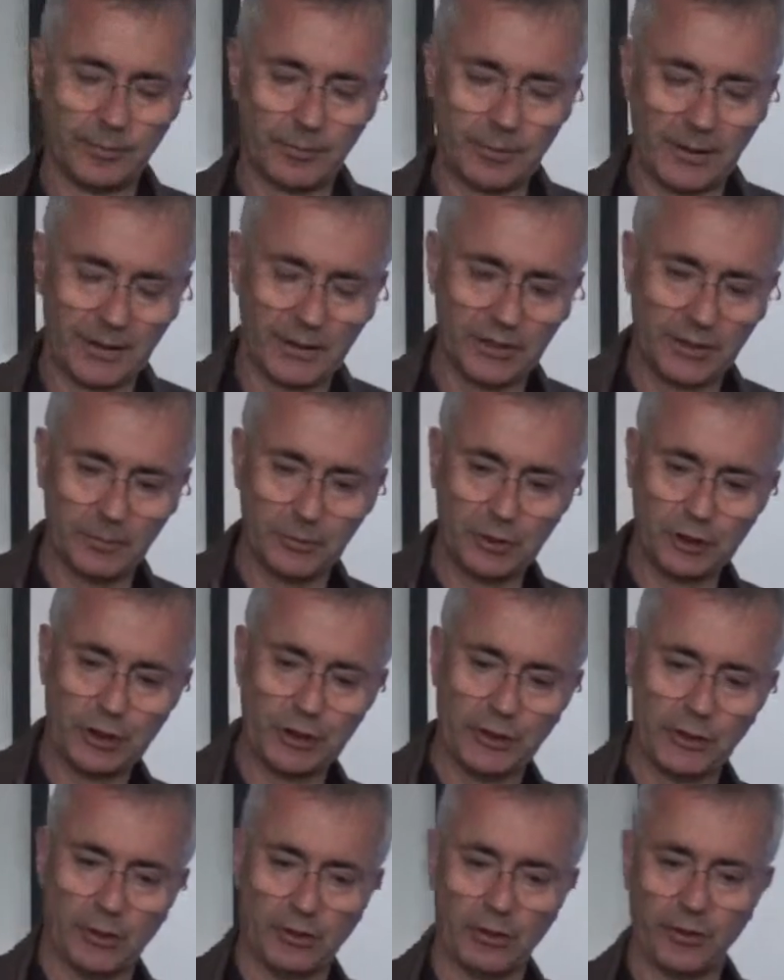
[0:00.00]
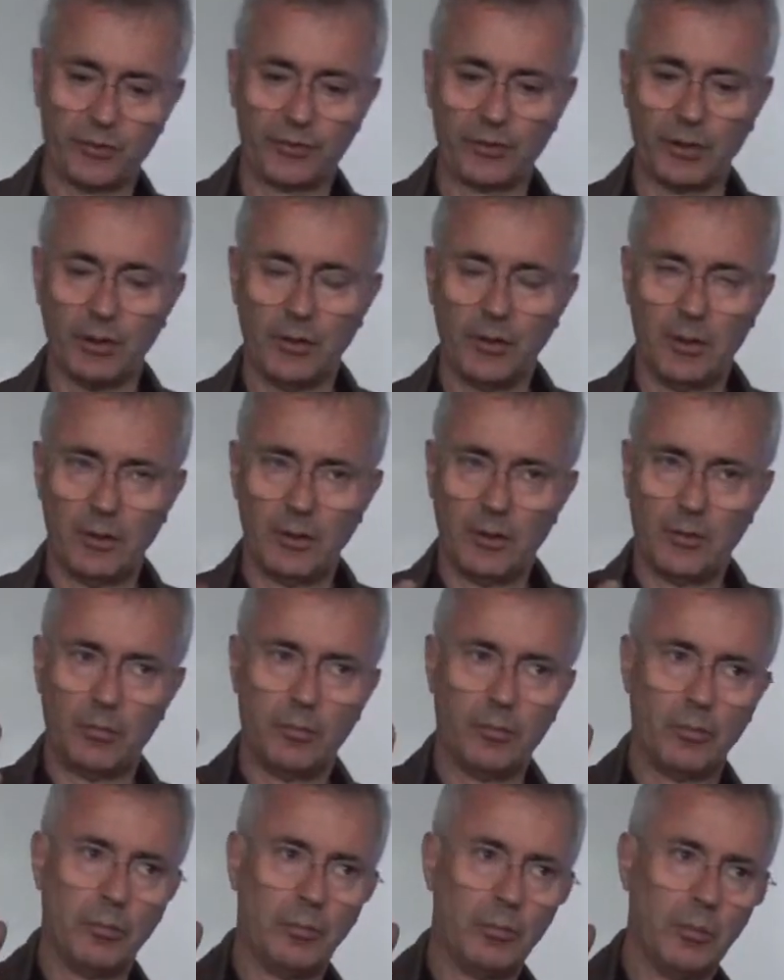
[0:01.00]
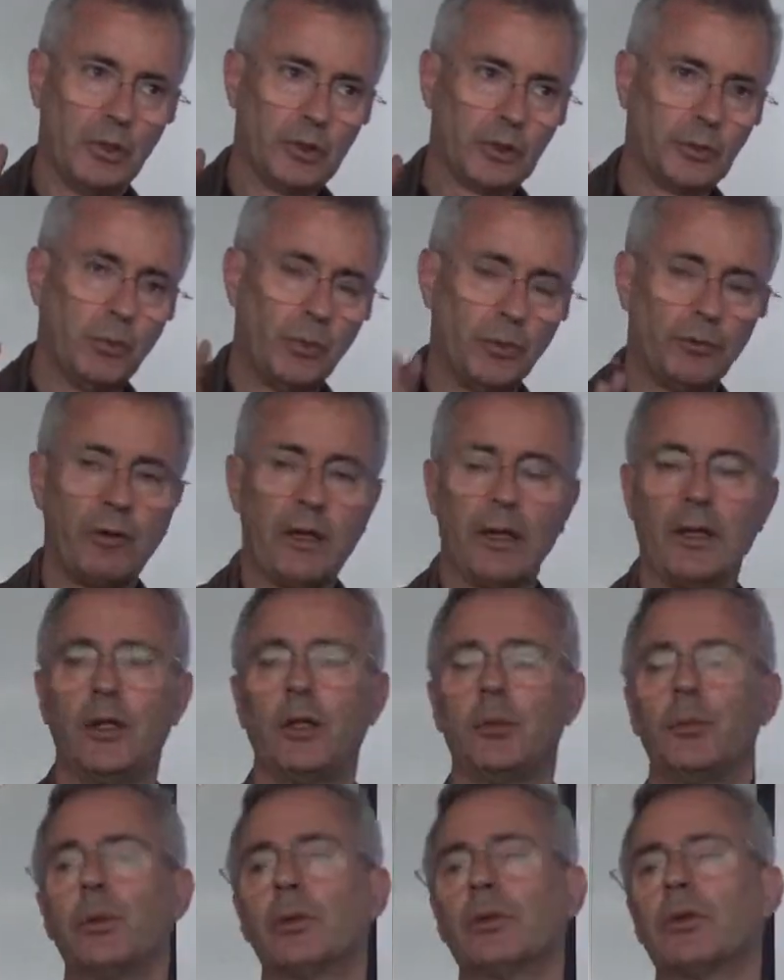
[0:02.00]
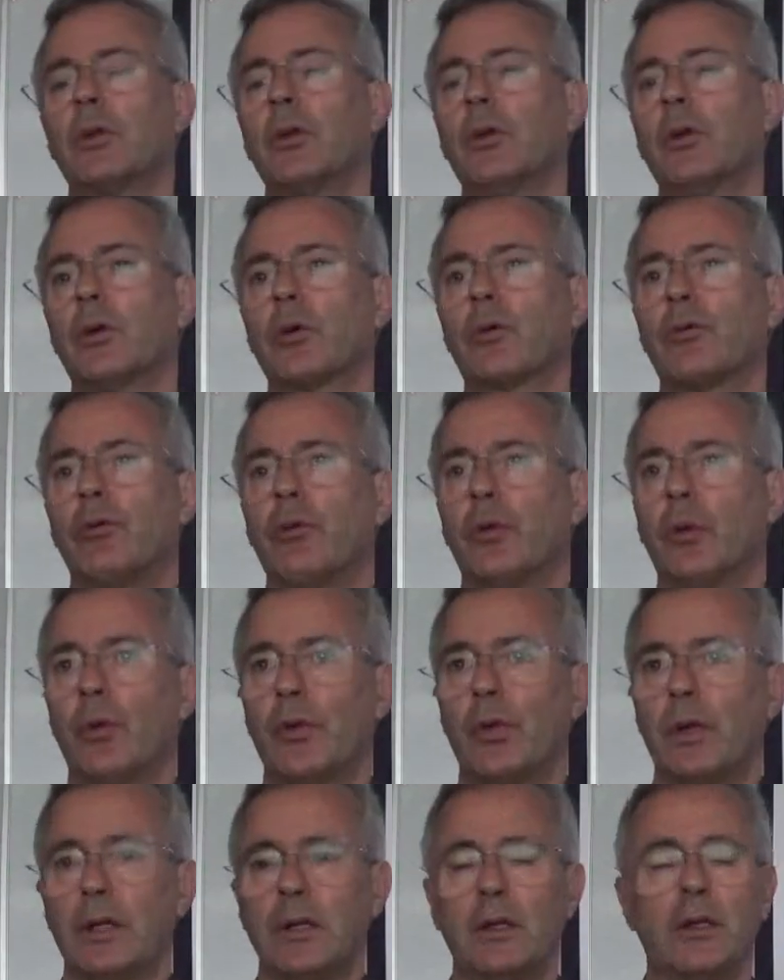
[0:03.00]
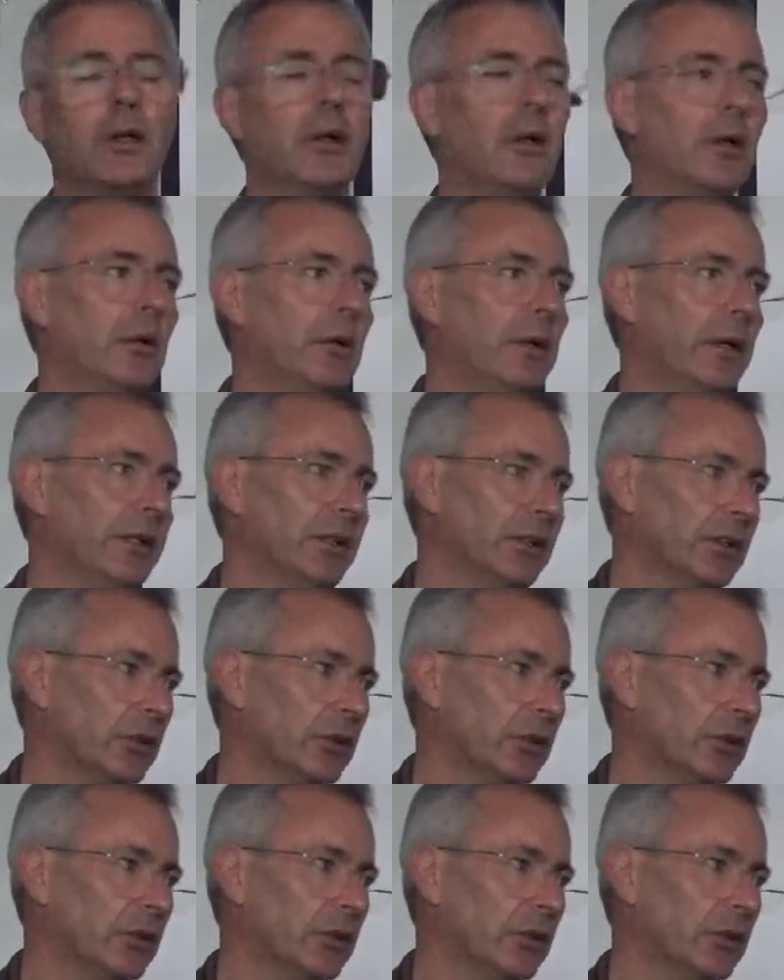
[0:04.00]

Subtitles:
academic journals. So much more valuable to look for in